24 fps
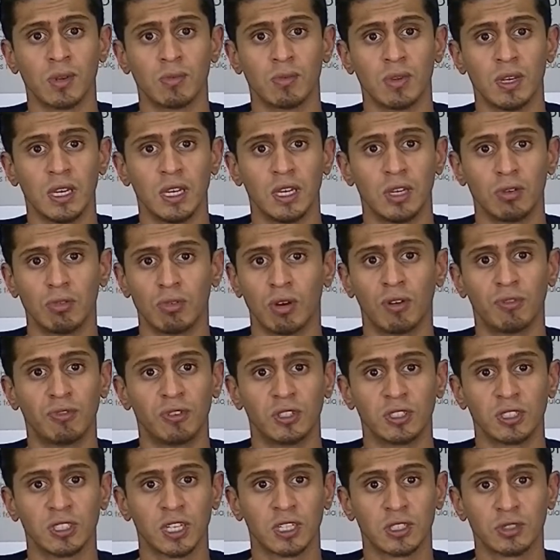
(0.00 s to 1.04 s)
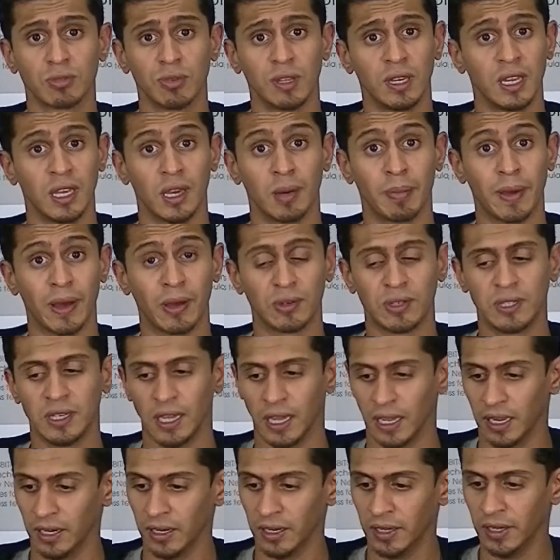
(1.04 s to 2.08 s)
we really do offers. That's really about
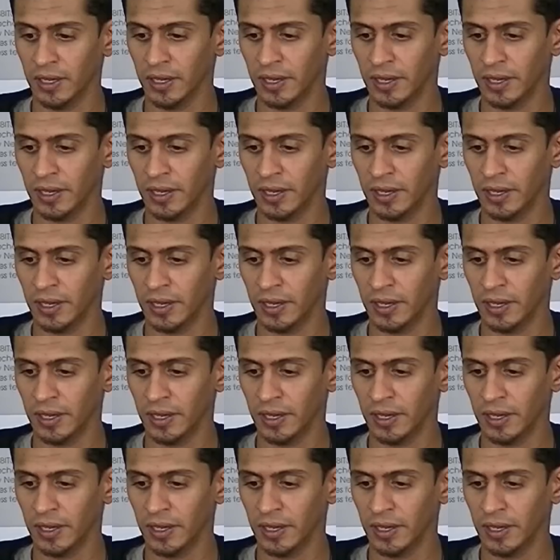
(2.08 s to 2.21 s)
it.